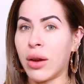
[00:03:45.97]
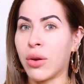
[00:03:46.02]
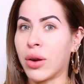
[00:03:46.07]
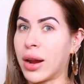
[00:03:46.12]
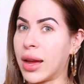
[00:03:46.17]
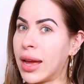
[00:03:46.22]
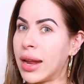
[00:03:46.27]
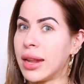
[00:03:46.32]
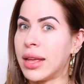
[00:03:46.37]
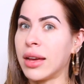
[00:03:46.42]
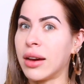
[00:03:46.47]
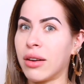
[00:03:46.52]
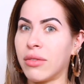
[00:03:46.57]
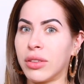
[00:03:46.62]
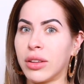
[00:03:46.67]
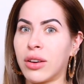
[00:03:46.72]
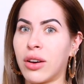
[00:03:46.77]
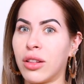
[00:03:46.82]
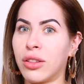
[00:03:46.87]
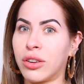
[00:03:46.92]
or any of
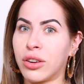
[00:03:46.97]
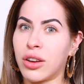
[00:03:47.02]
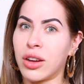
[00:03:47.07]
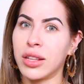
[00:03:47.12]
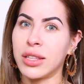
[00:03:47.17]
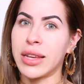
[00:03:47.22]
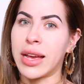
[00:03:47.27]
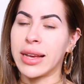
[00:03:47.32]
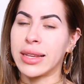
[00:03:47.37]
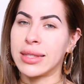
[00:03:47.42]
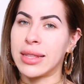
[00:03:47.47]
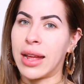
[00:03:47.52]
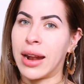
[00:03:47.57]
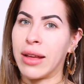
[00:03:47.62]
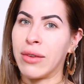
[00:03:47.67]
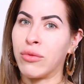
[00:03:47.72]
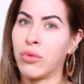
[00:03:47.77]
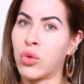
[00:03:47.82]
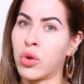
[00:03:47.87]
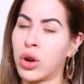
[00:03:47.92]
the color contacts that
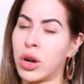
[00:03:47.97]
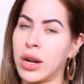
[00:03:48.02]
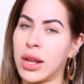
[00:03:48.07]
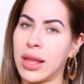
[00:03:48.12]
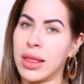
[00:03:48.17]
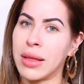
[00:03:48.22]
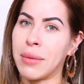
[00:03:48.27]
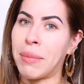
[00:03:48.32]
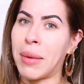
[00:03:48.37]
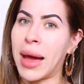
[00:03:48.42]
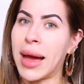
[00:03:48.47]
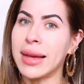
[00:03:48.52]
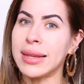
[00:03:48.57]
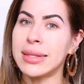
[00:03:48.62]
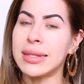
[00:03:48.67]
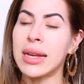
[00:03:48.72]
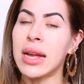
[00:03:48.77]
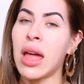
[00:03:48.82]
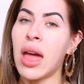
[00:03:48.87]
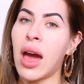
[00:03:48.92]
I've worn in the
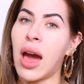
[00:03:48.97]
past,